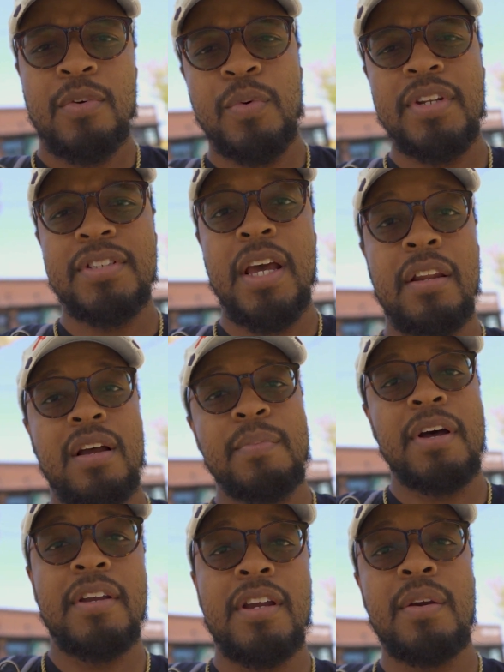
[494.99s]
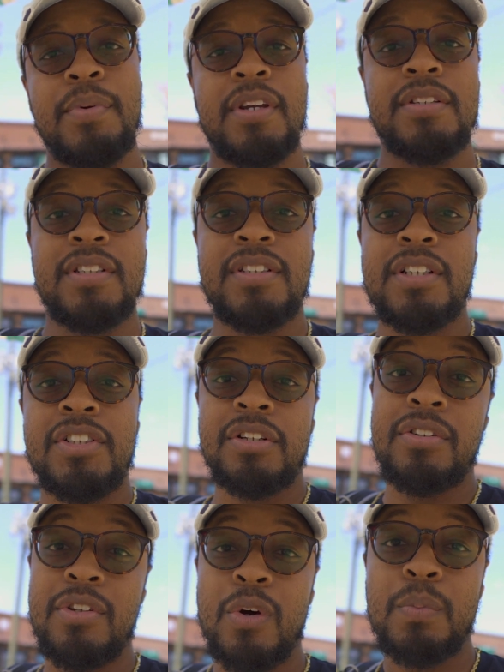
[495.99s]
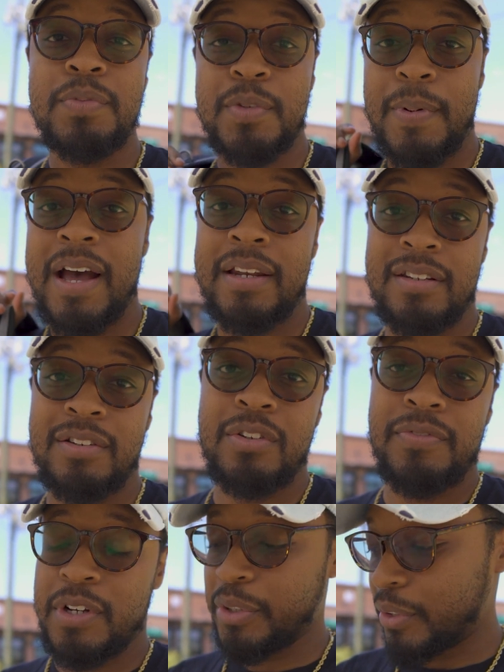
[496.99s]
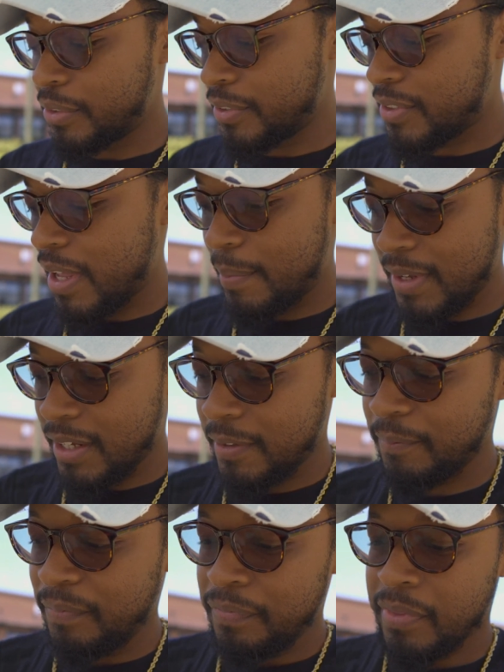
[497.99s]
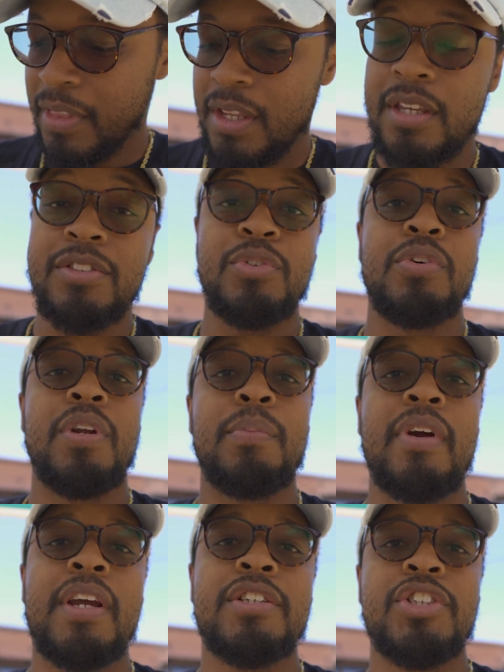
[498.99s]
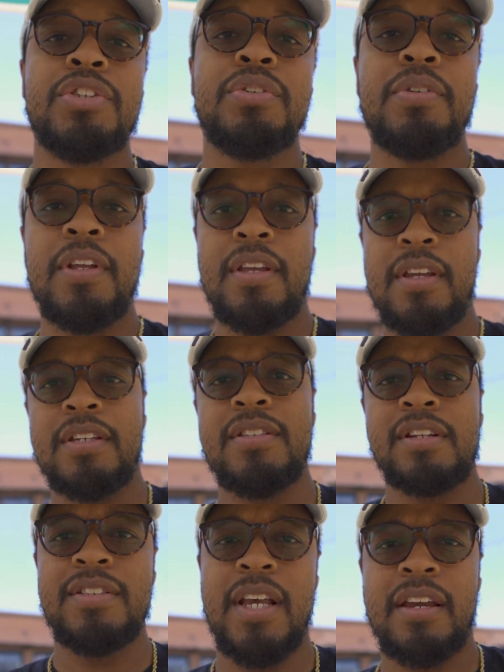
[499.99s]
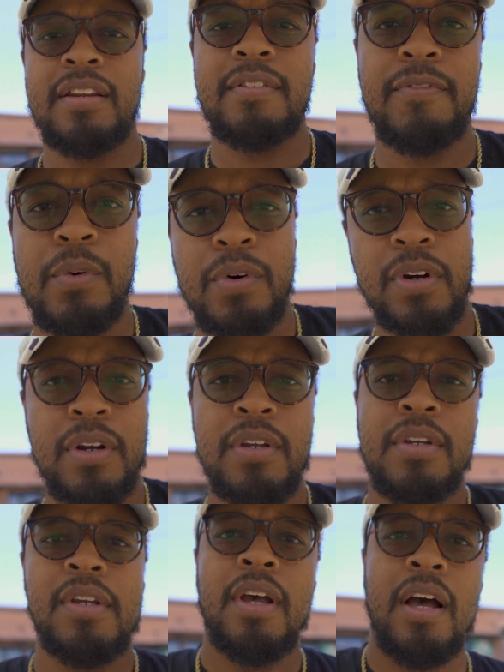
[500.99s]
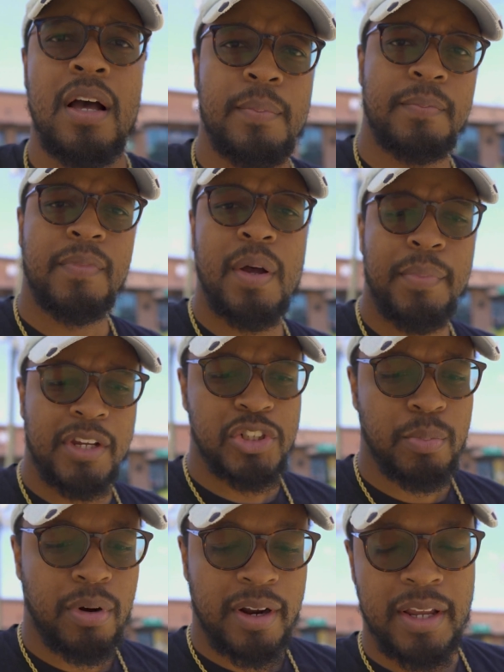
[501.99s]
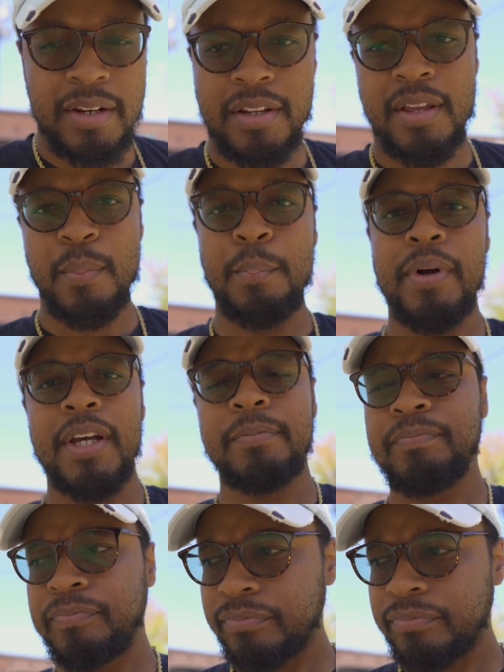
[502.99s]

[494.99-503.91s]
we decided to come out here because it's such a dope spot to do photos. I mean, he's doing a brand shoot. He's an executive for a major brand, but